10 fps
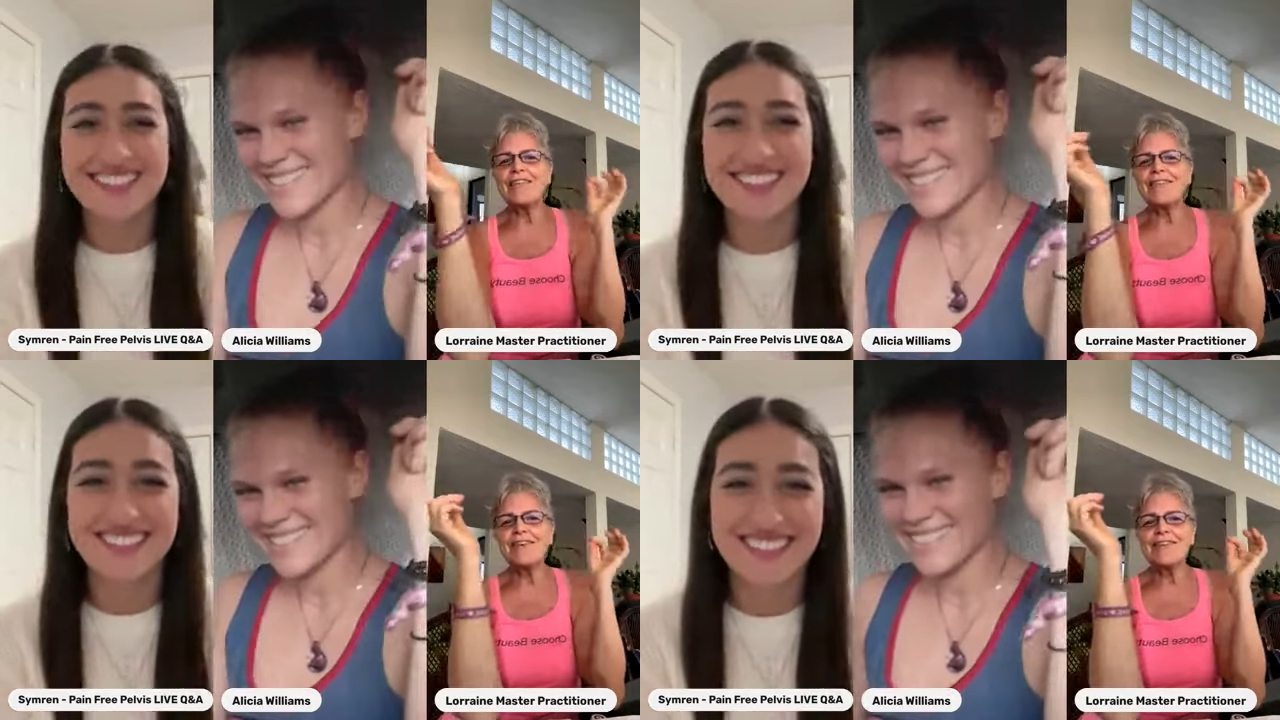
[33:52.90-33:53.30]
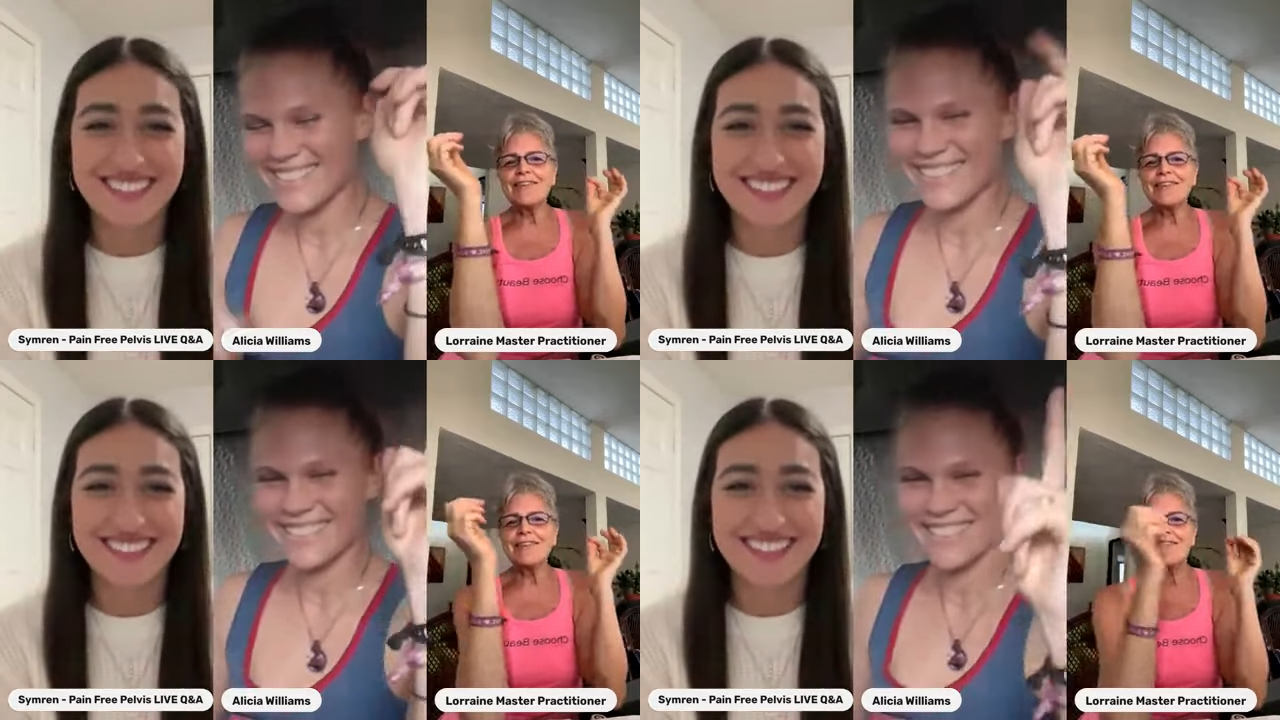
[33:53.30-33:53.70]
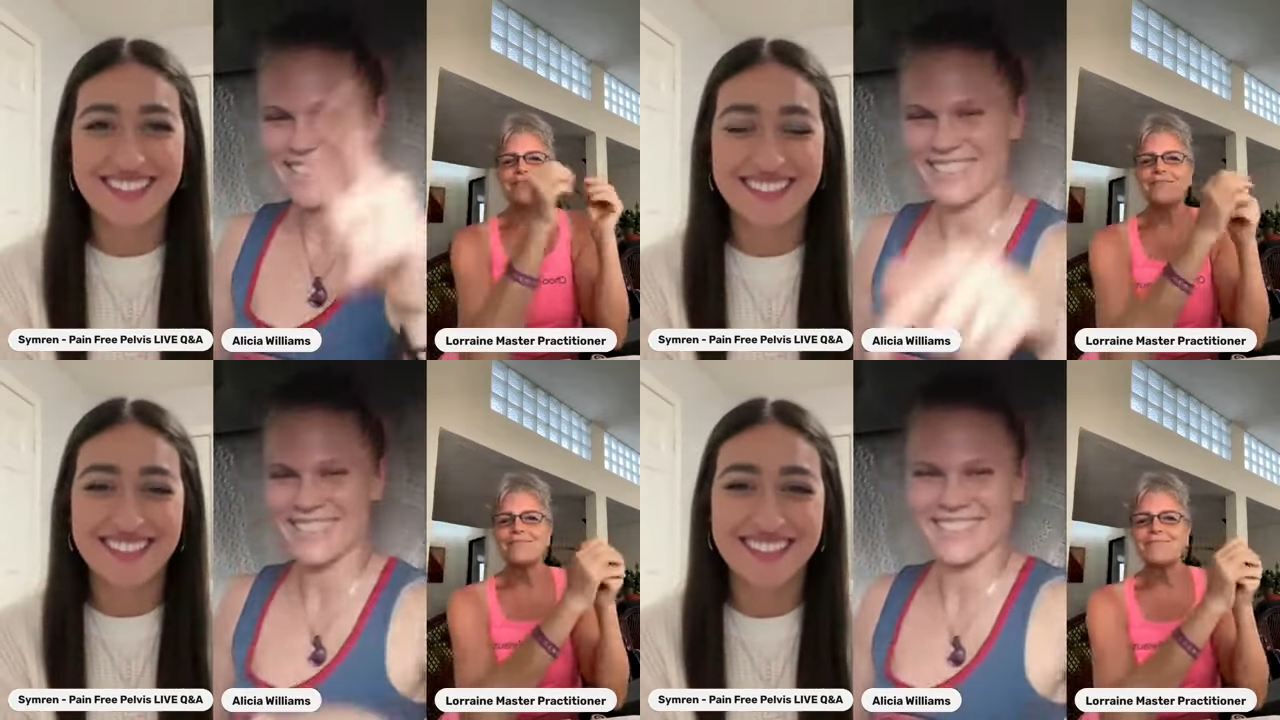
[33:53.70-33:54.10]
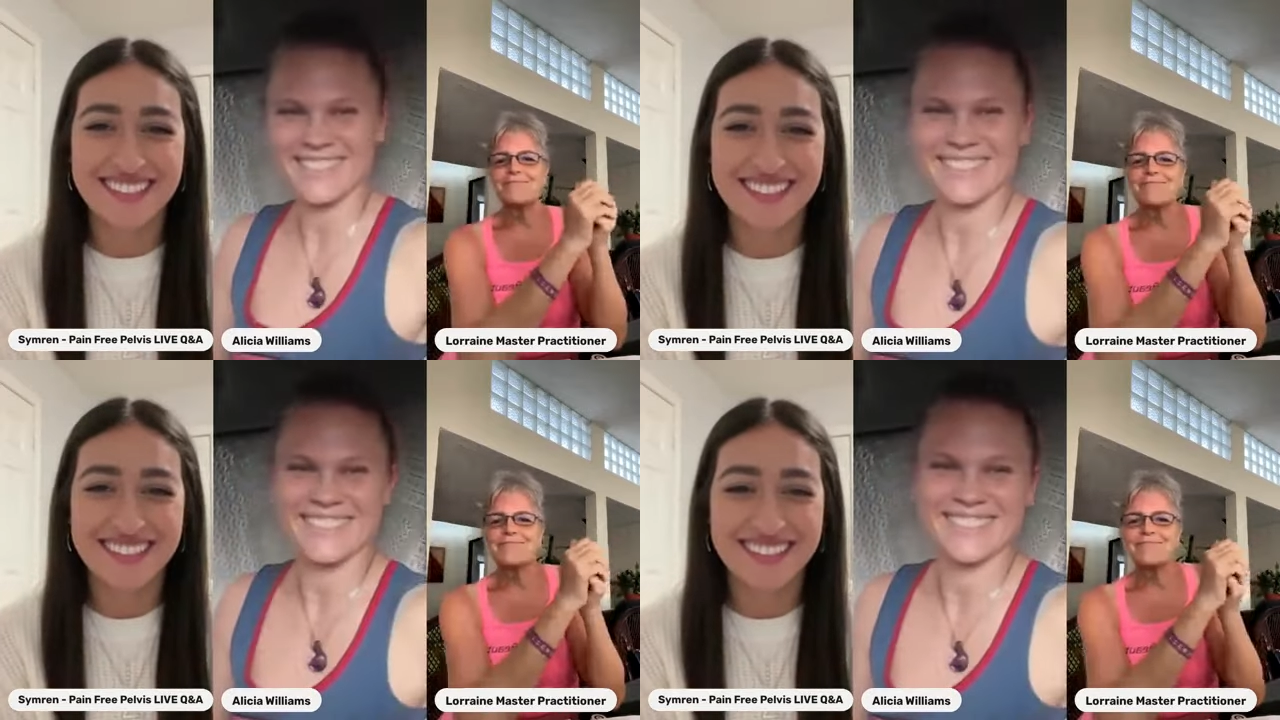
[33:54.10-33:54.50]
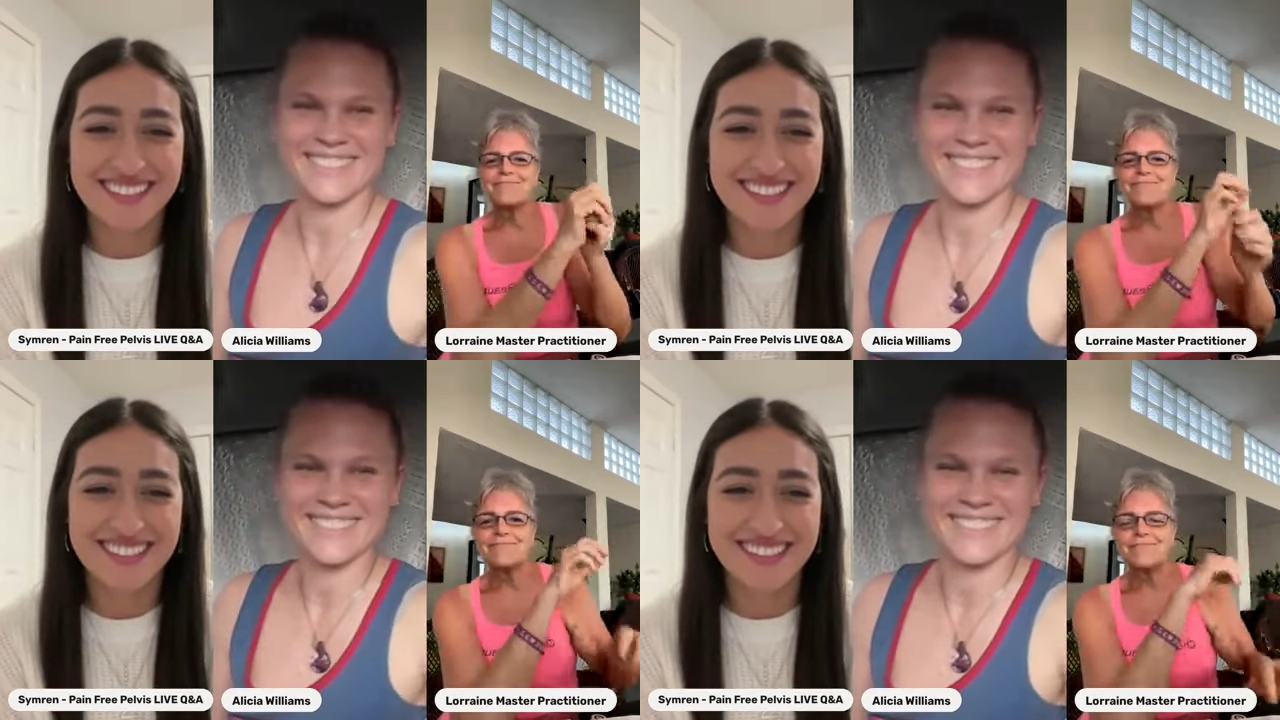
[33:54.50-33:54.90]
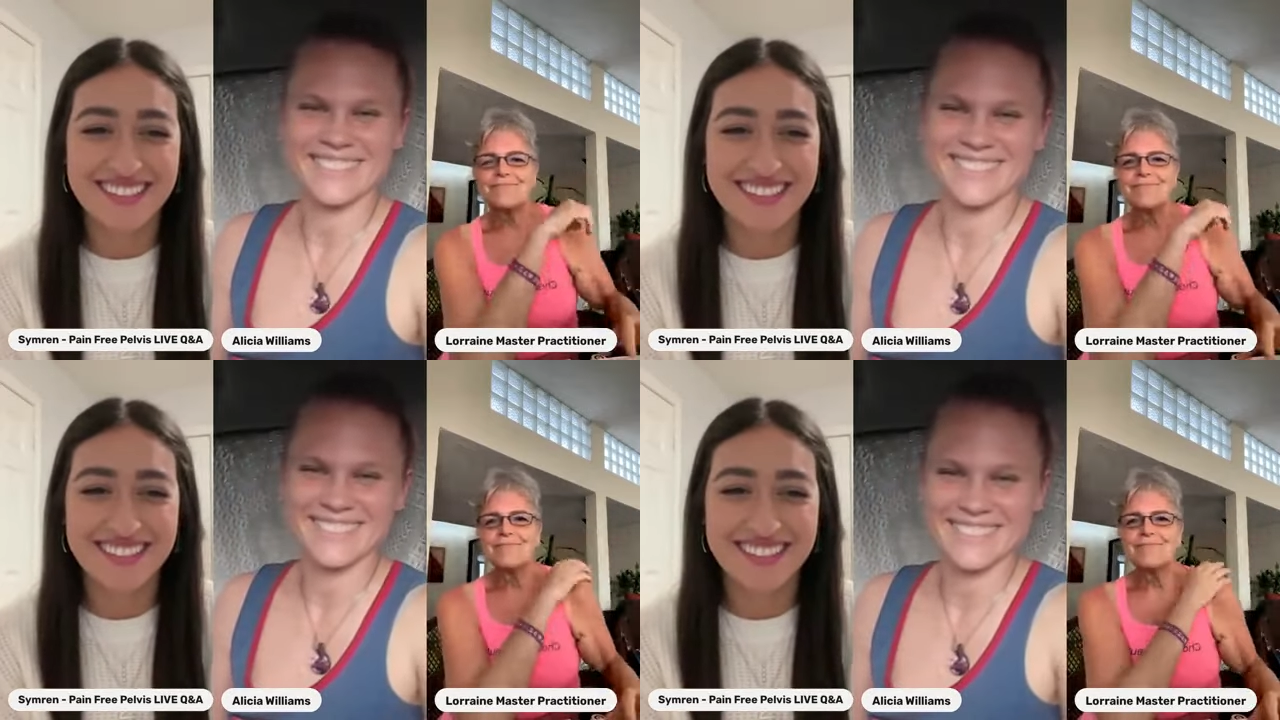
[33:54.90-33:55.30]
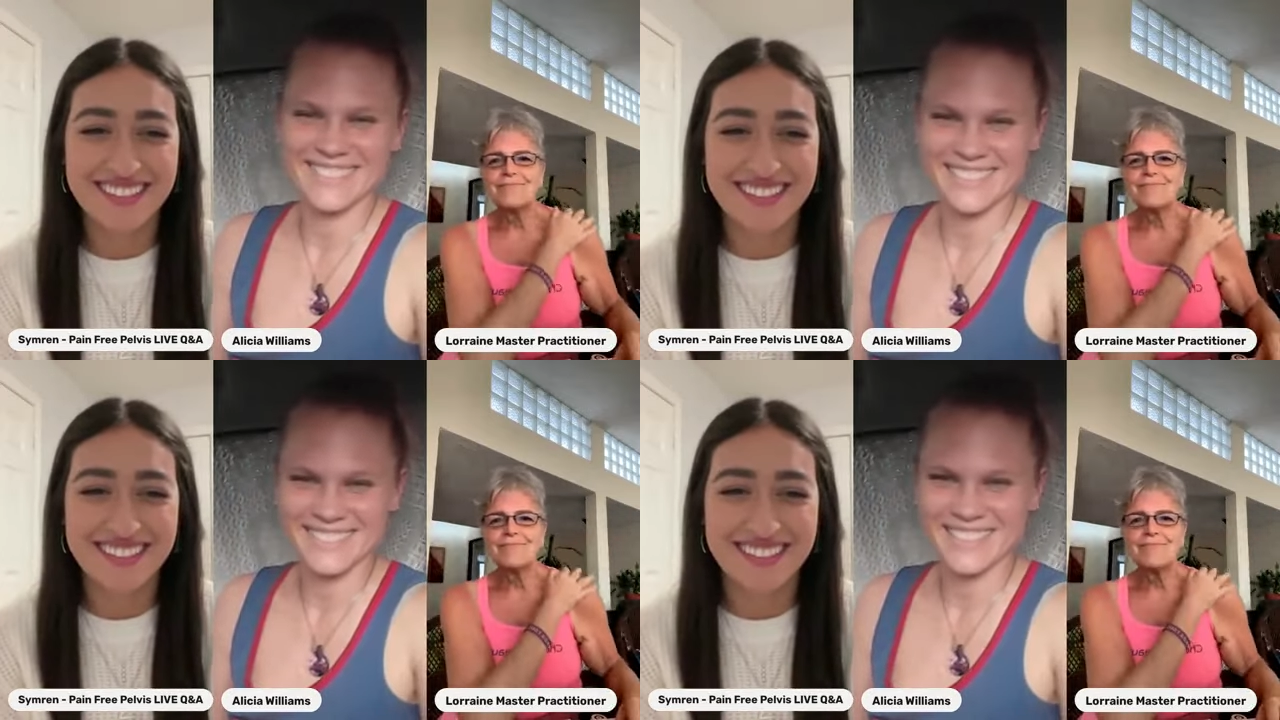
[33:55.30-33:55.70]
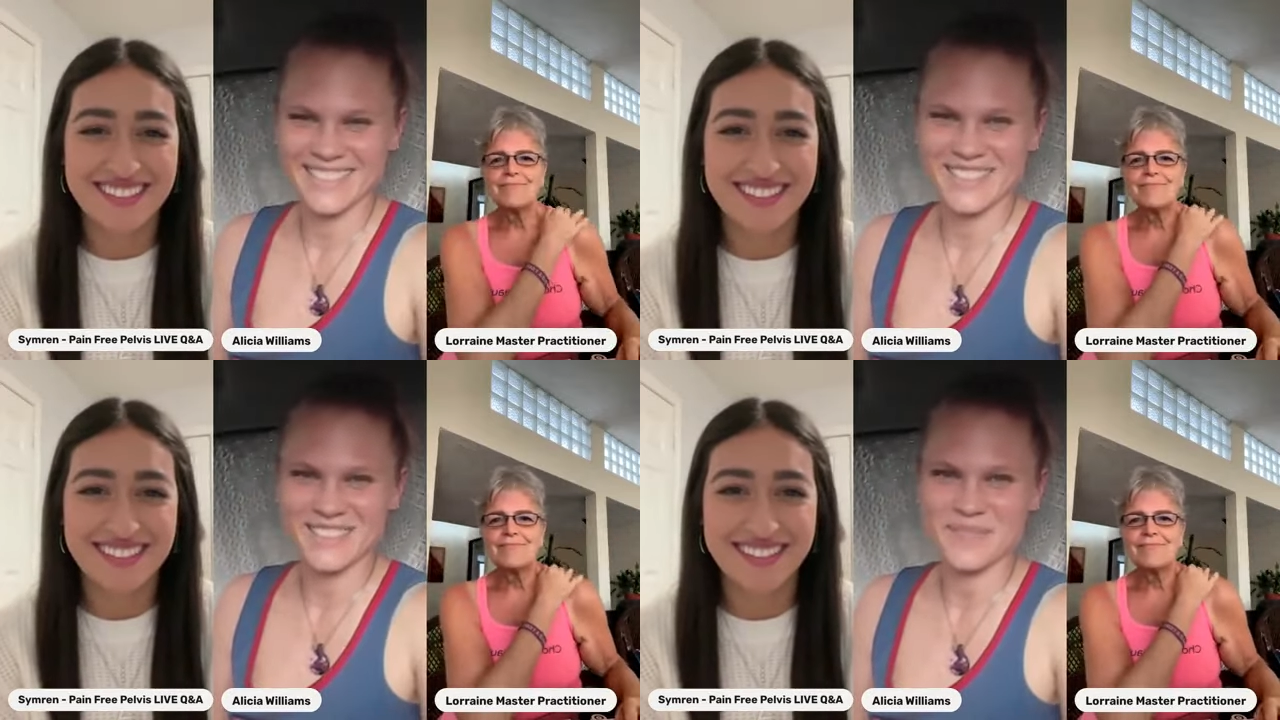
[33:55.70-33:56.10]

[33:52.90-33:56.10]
(silence)